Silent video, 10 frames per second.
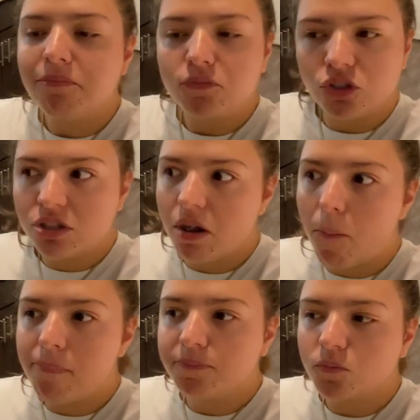
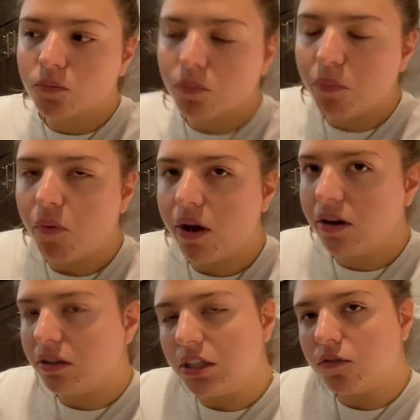to be ready
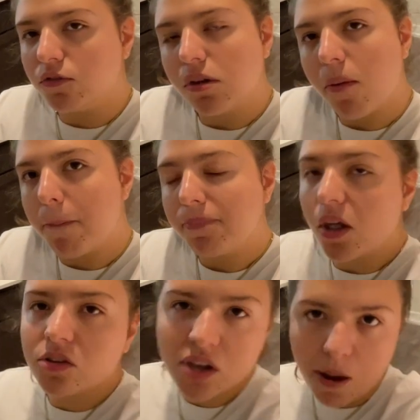to leave
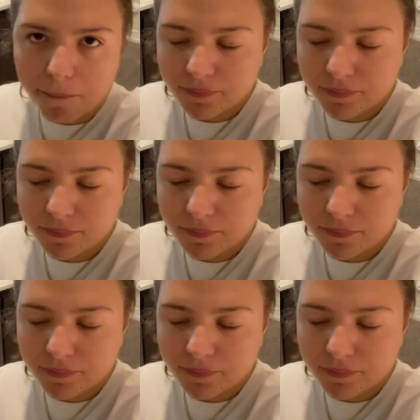on time.